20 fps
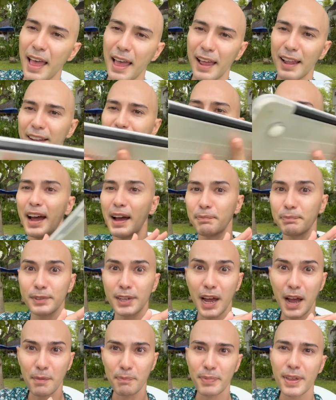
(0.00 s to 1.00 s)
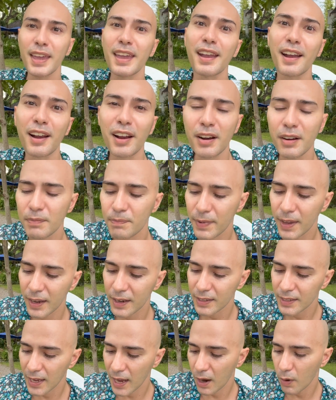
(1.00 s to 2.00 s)
laptop here
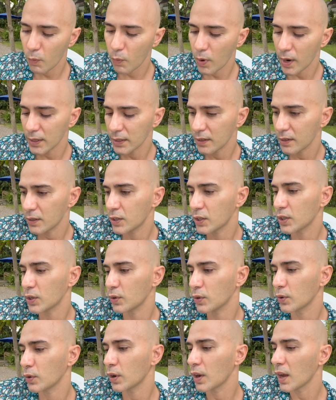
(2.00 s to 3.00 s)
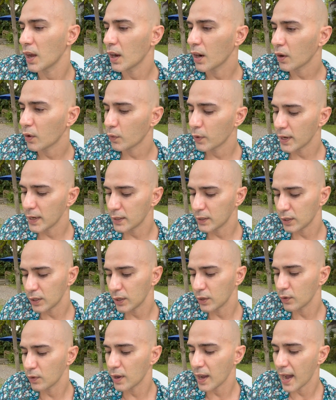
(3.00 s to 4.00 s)
because I wanted to read to
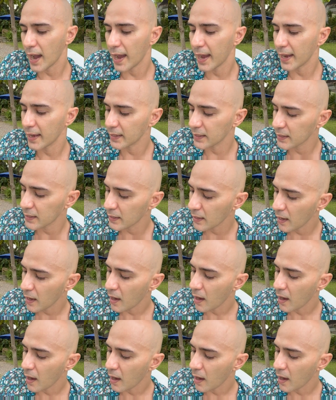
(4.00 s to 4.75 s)
you guys